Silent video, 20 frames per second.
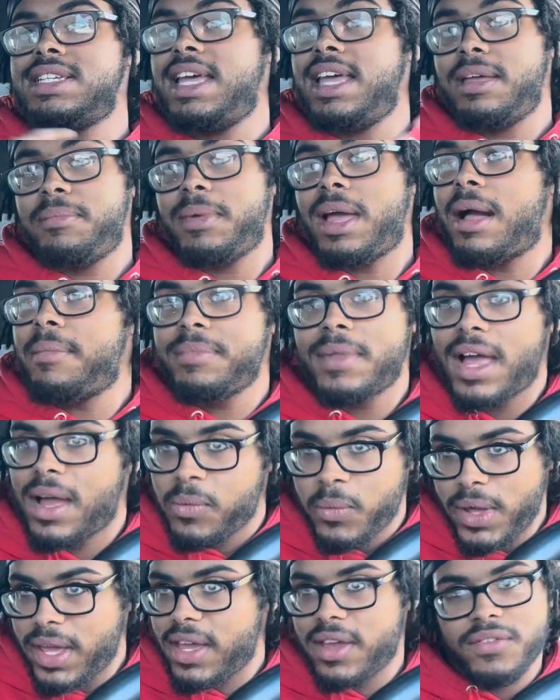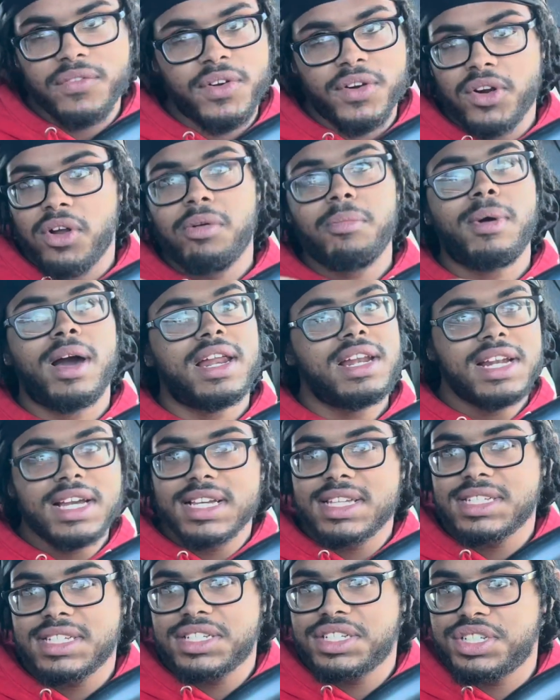hitting me. I'm not waiting for nobody.
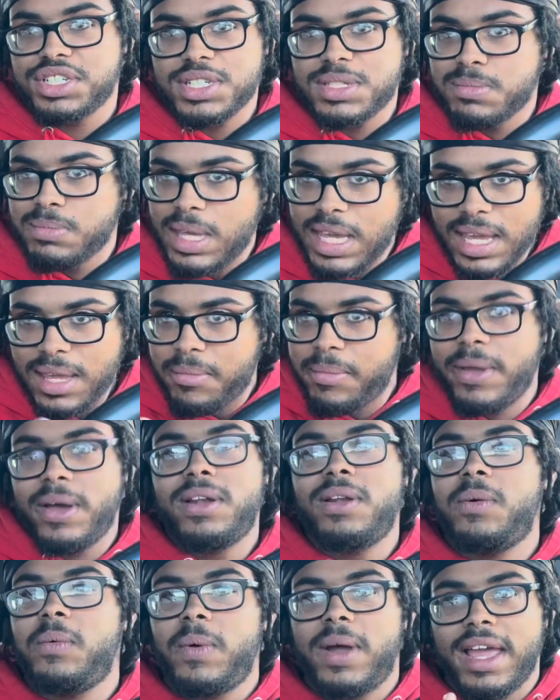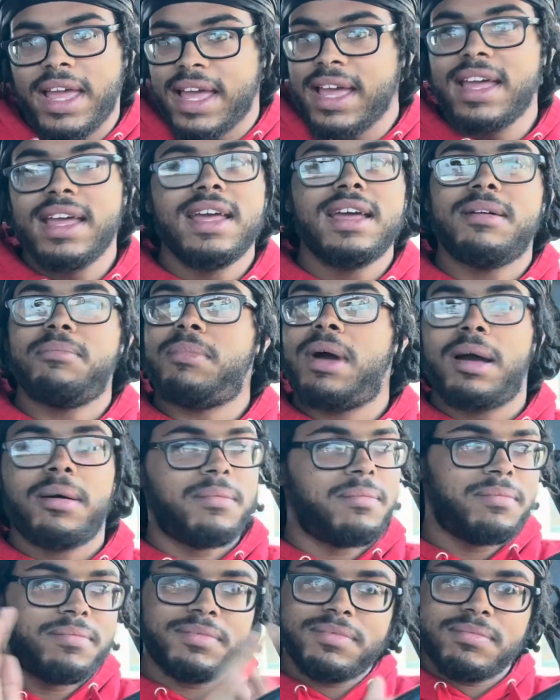Niggas is just meeting me on the way. My
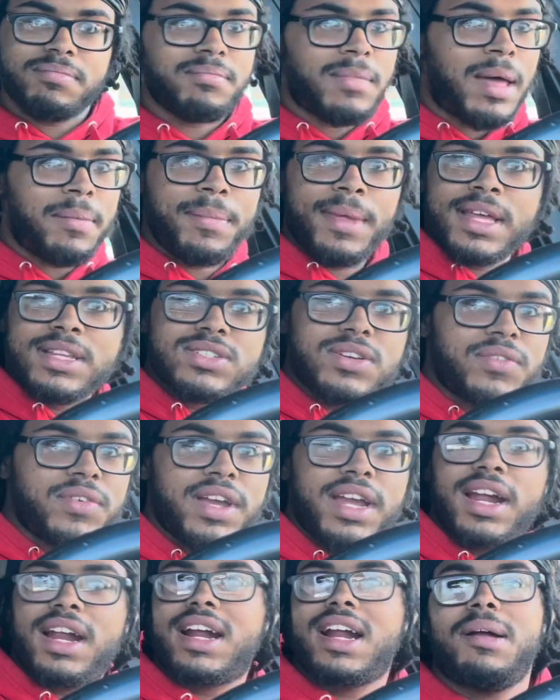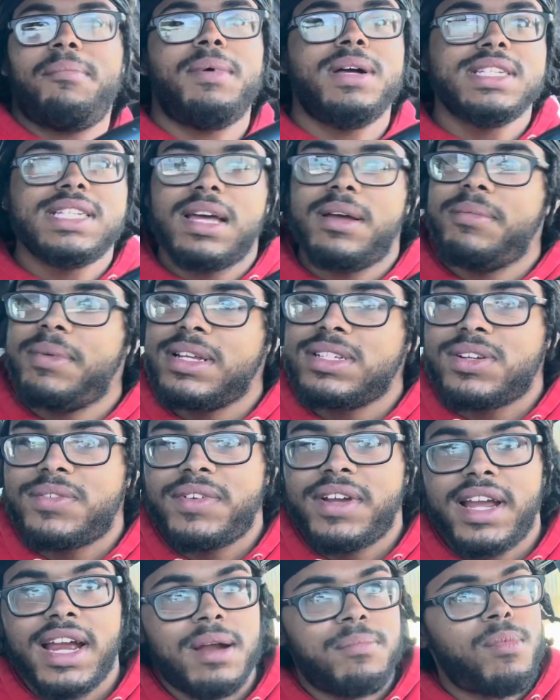man's over here. Come outside. My man's
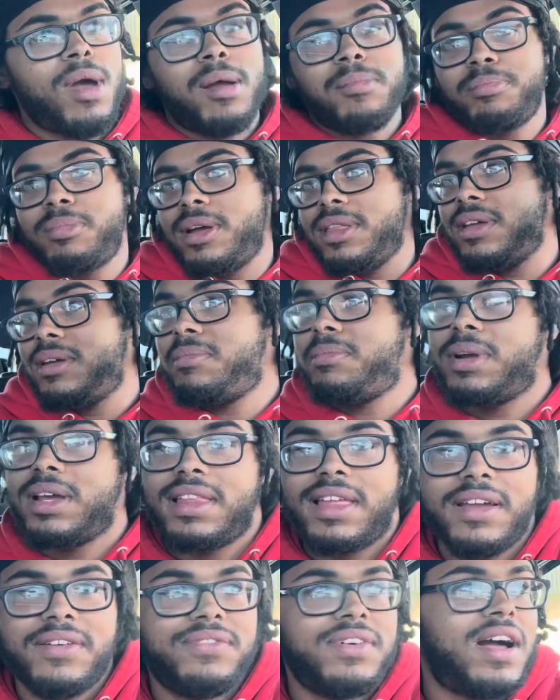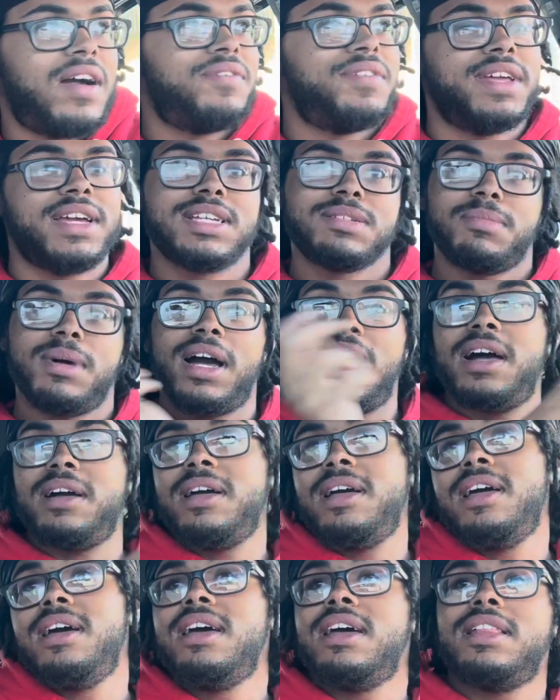over here. My brother bring like five niggas.
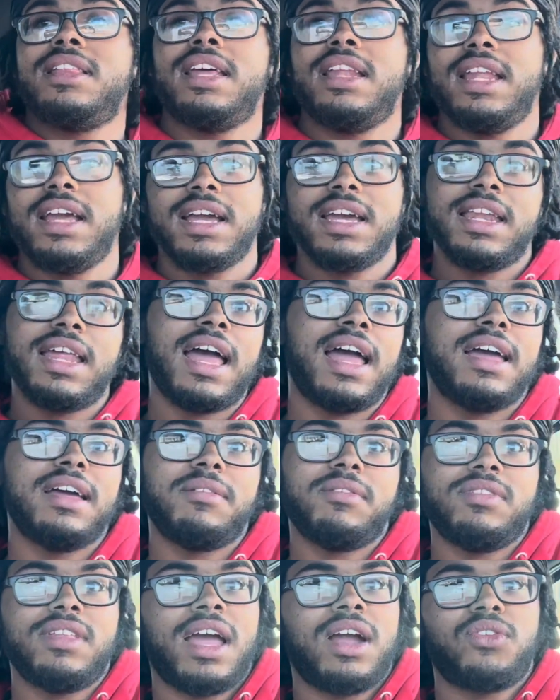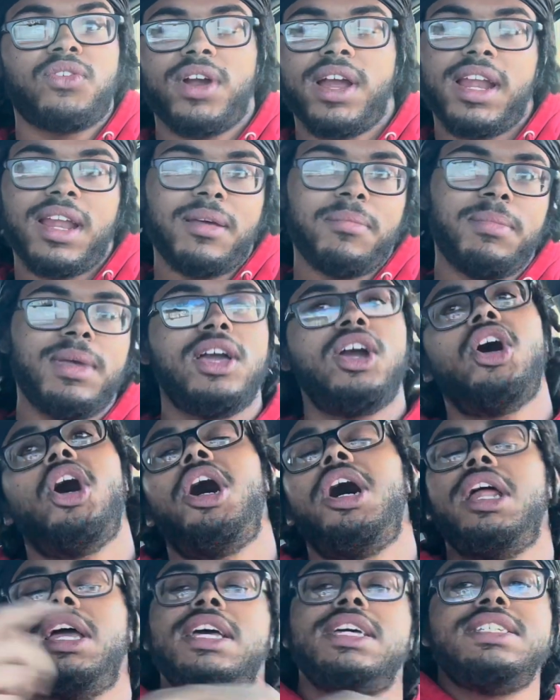The nigga that ran to me
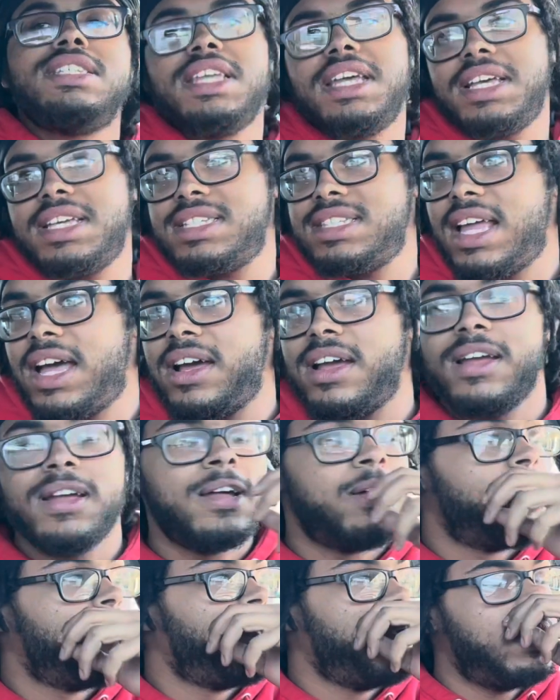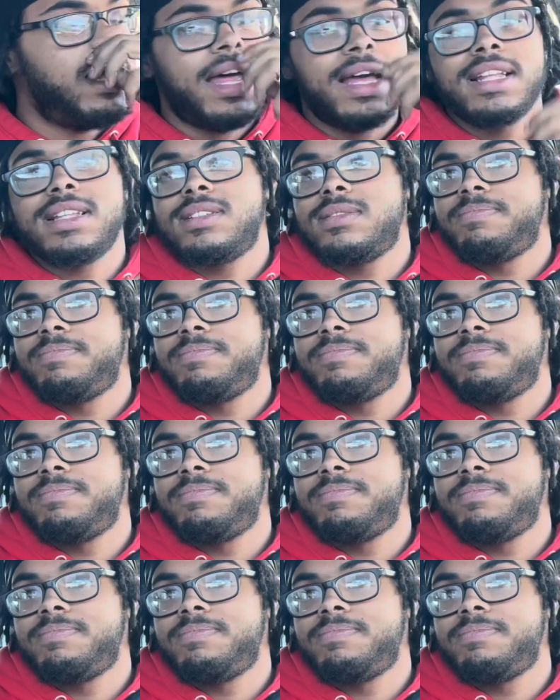called his niggas. Now, we like